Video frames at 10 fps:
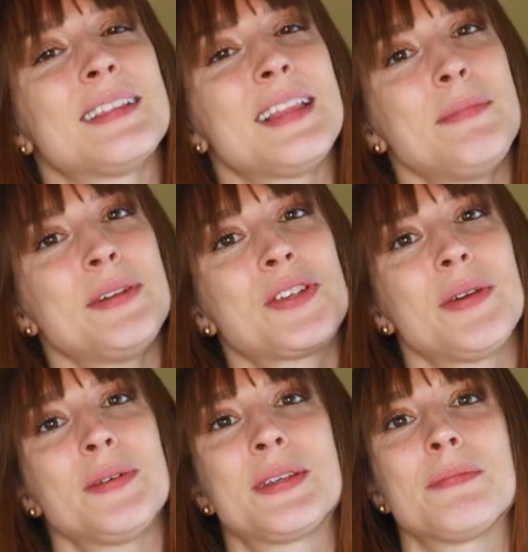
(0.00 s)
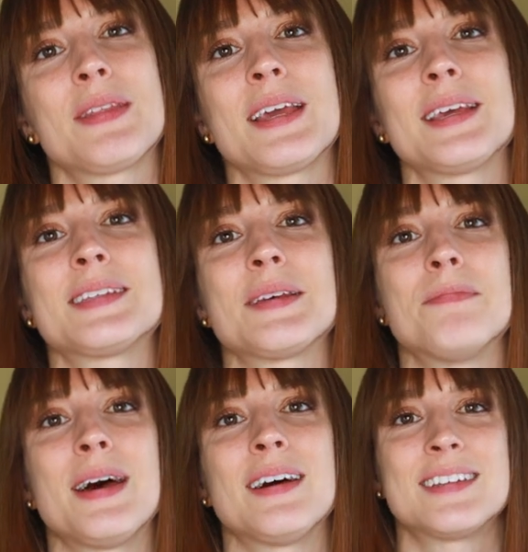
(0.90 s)
Let me show you some things
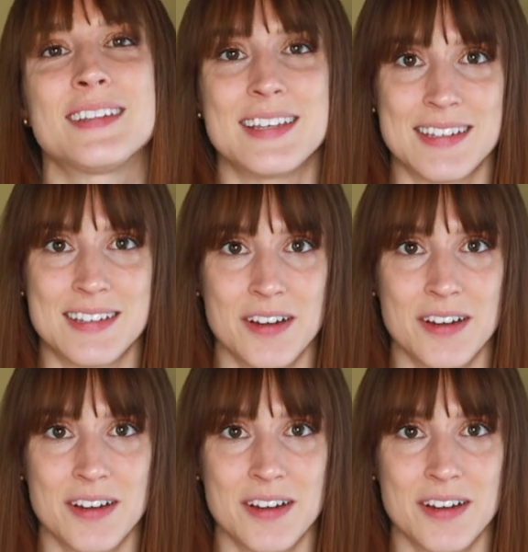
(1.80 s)
about this